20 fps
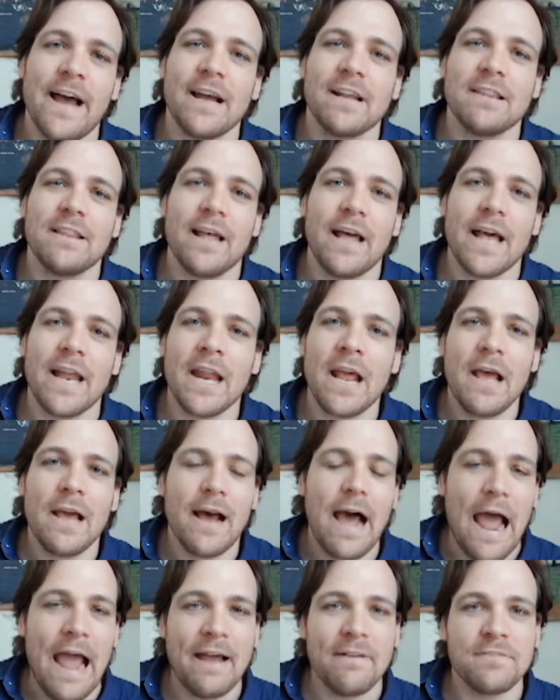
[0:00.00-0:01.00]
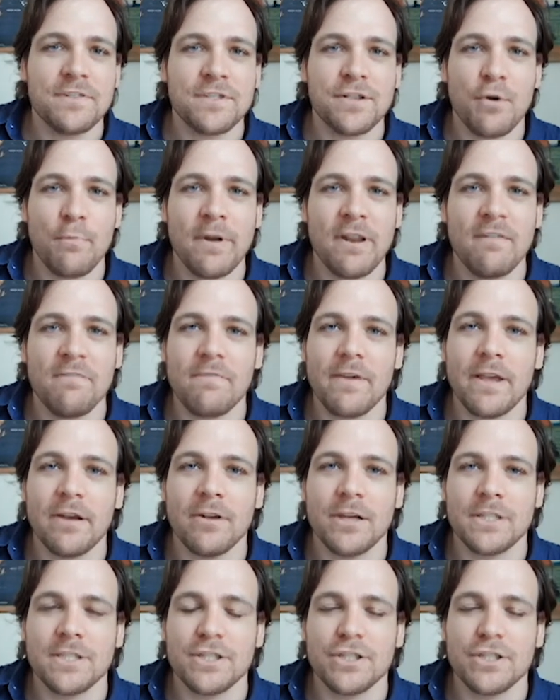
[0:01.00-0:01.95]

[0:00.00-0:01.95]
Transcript: that I have so many failings